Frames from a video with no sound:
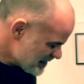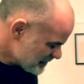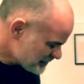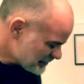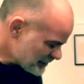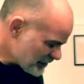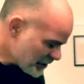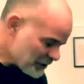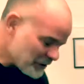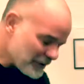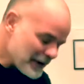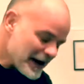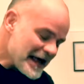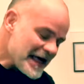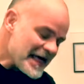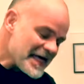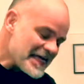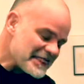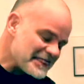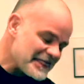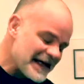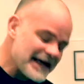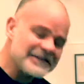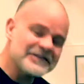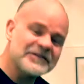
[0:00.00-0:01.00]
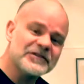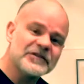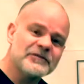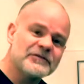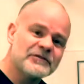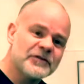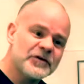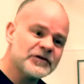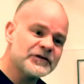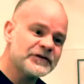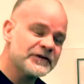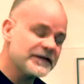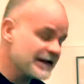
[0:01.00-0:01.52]
So that's the
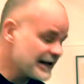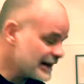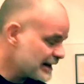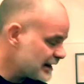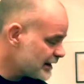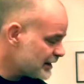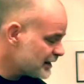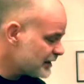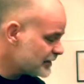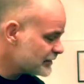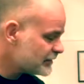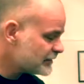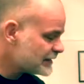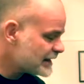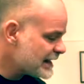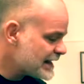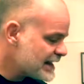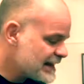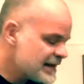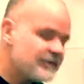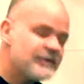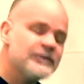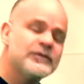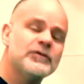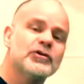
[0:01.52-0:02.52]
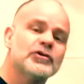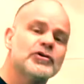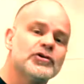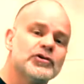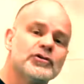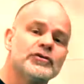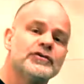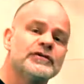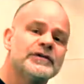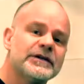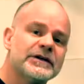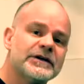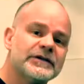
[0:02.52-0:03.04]
first thing, is if you're
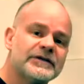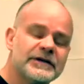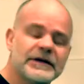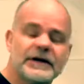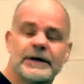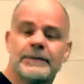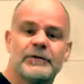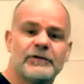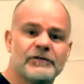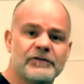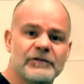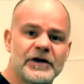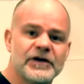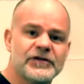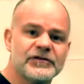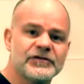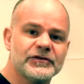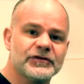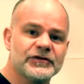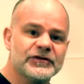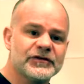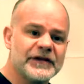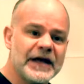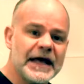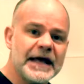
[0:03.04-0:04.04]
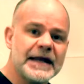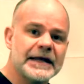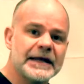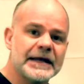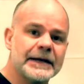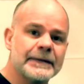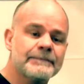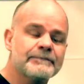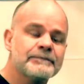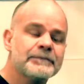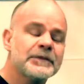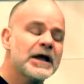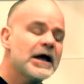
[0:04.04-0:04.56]
using this in a professional
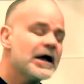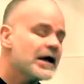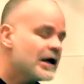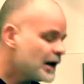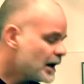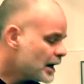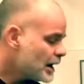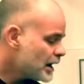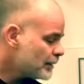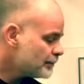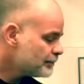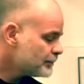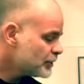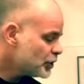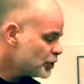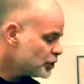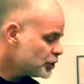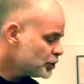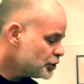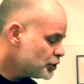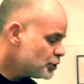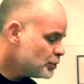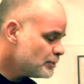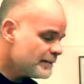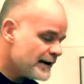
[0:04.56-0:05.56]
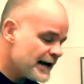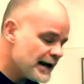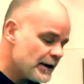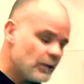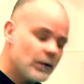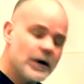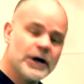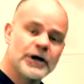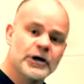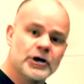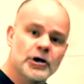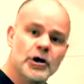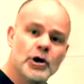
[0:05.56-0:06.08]
setting, you may
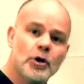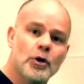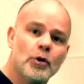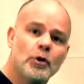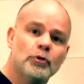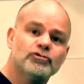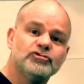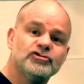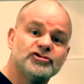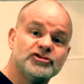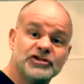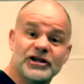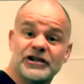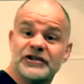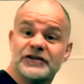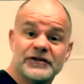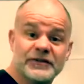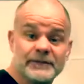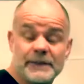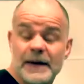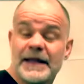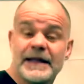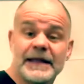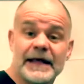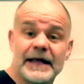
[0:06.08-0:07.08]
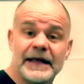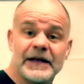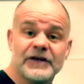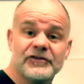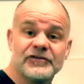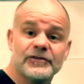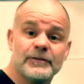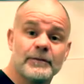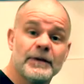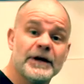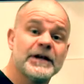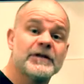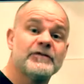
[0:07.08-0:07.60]
want to go just spend that
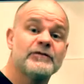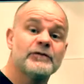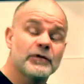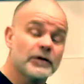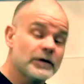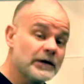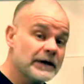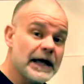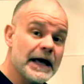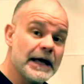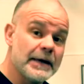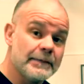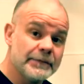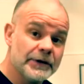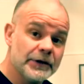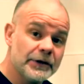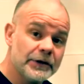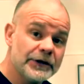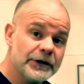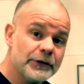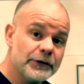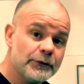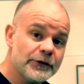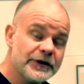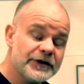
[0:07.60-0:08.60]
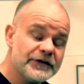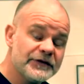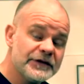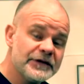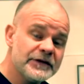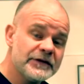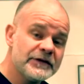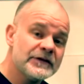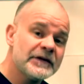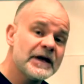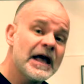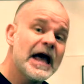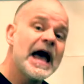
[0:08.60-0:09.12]
extra money for liability
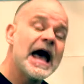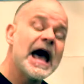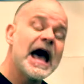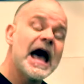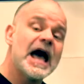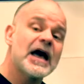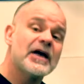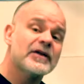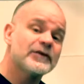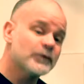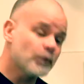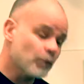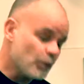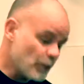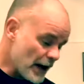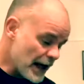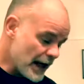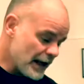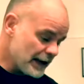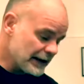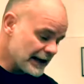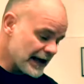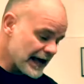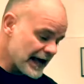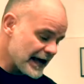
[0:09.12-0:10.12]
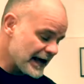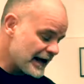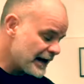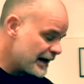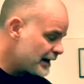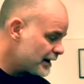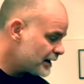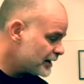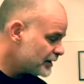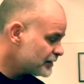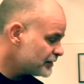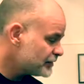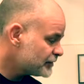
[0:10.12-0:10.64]
reasons, as well
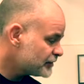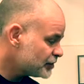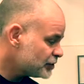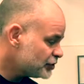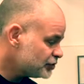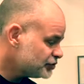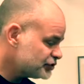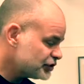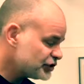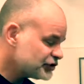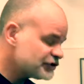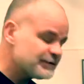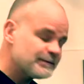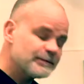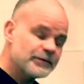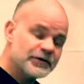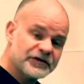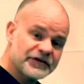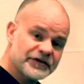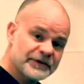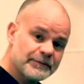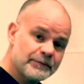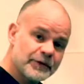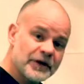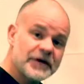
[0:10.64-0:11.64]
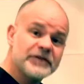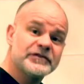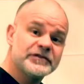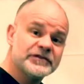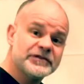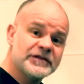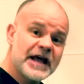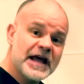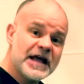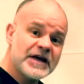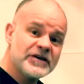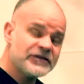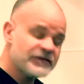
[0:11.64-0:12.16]
as just
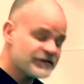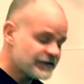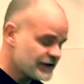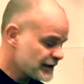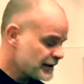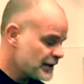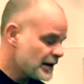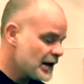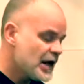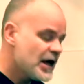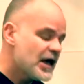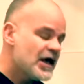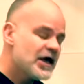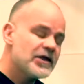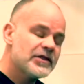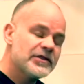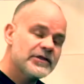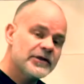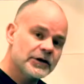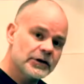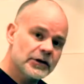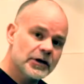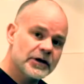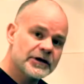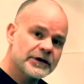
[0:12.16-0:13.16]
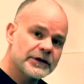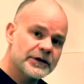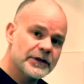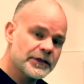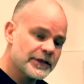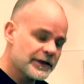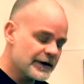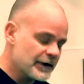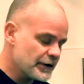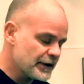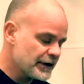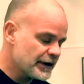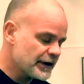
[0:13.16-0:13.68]
presentation. The look of
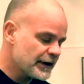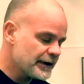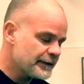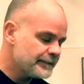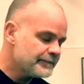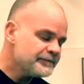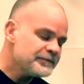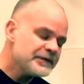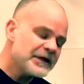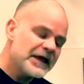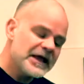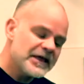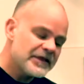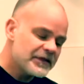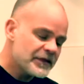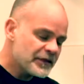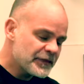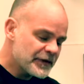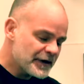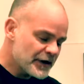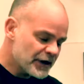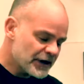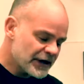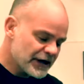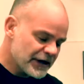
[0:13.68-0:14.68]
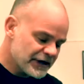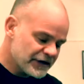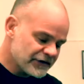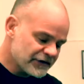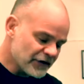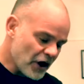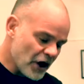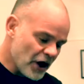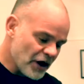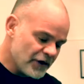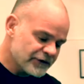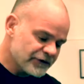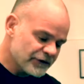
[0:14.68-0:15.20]
the Theragun. The Theragun is
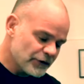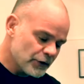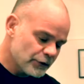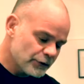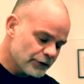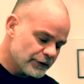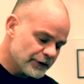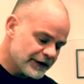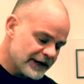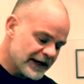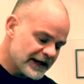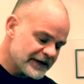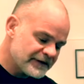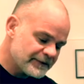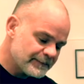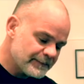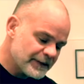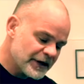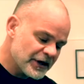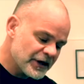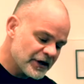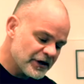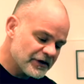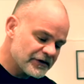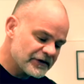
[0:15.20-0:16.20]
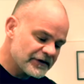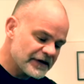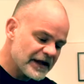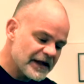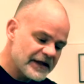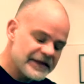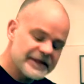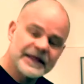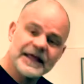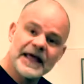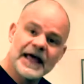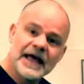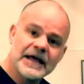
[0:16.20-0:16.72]
also nice because
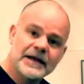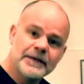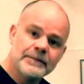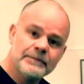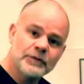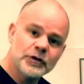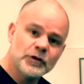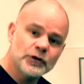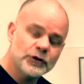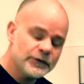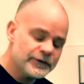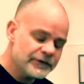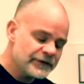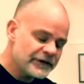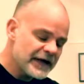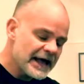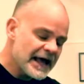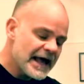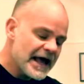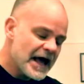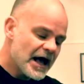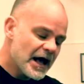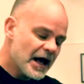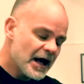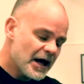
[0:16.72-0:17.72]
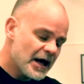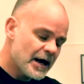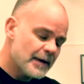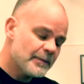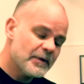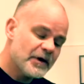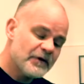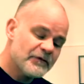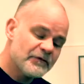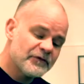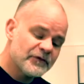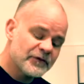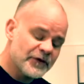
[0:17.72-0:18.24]
the head moves
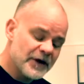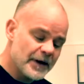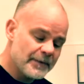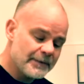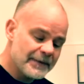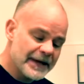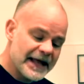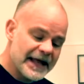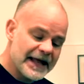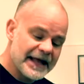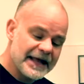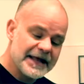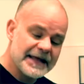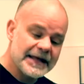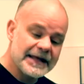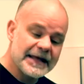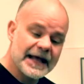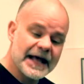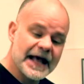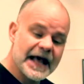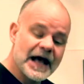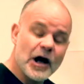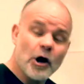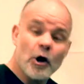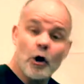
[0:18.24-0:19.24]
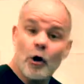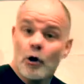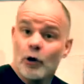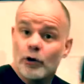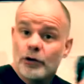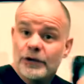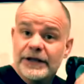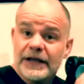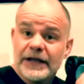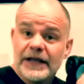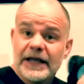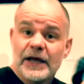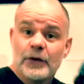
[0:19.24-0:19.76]
from a
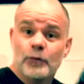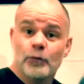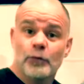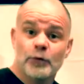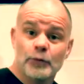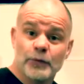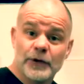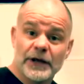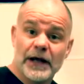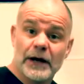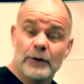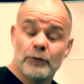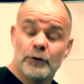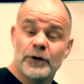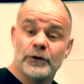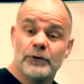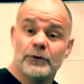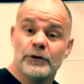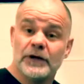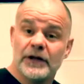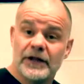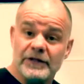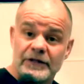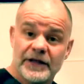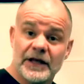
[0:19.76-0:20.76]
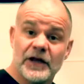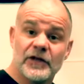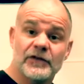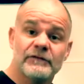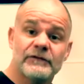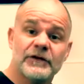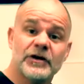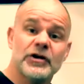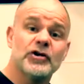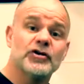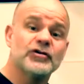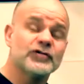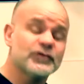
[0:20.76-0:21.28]
holding, and when the other
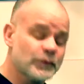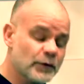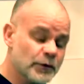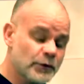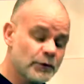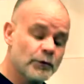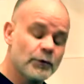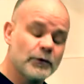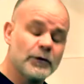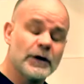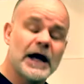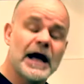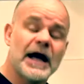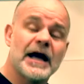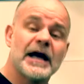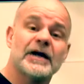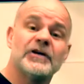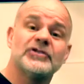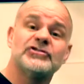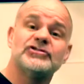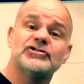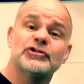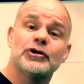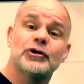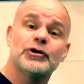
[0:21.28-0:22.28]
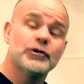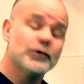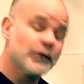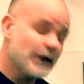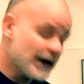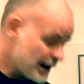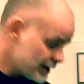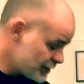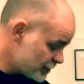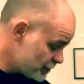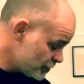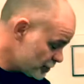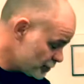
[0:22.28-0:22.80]
videos, when I show you
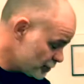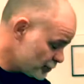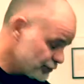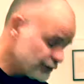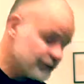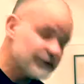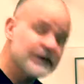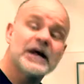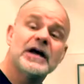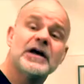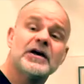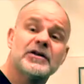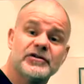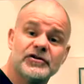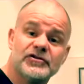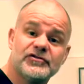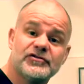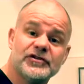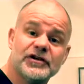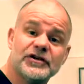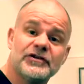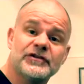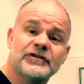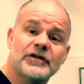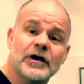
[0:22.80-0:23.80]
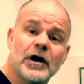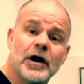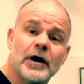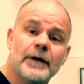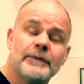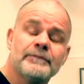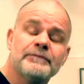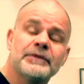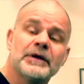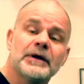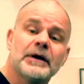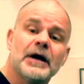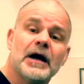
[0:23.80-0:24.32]
how to use the
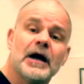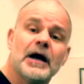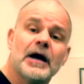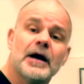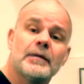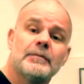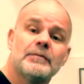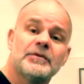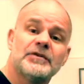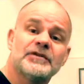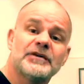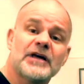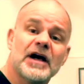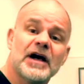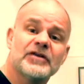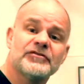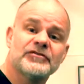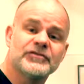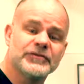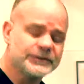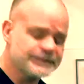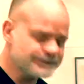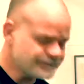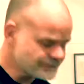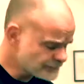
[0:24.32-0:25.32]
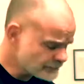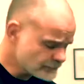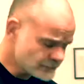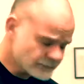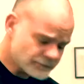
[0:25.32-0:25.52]
jigsaw massager,